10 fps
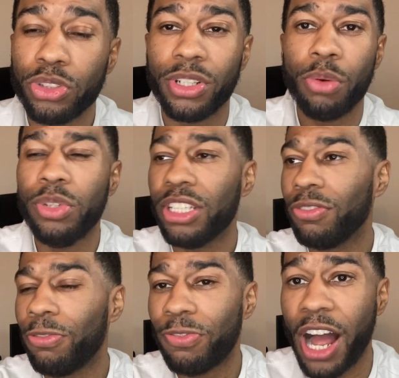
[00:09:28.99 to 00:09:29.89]
so that we can
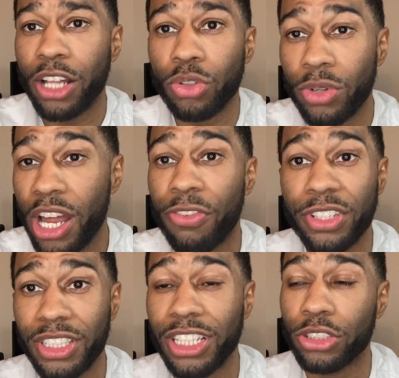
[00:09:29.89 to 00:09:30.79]
follow
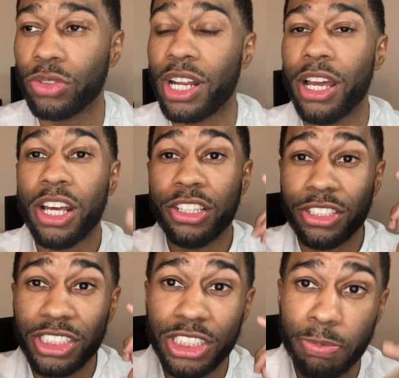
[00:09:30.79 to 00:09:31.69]
everything, so that
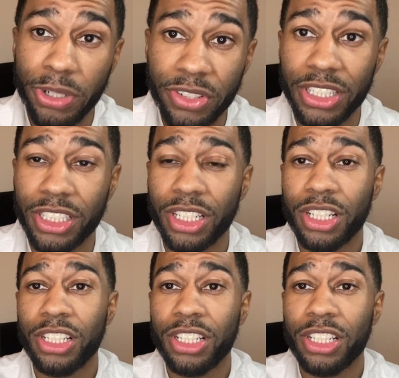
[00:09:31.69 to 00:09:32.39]
the spirit,